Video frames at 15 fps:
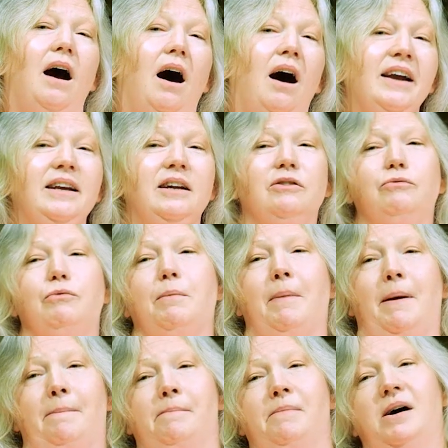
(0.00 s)
I can
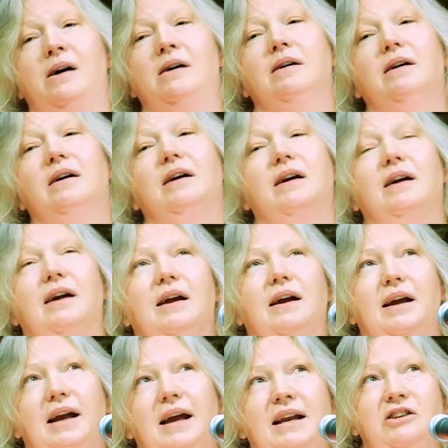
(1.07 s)
remember
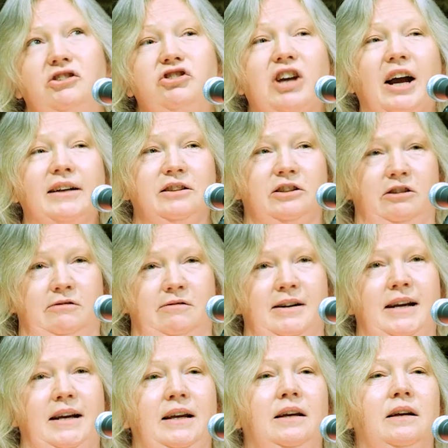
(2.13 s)
in
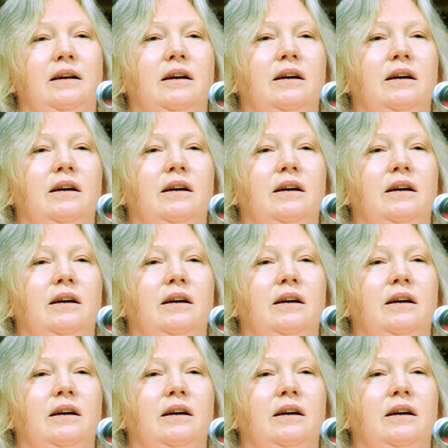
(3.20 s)
January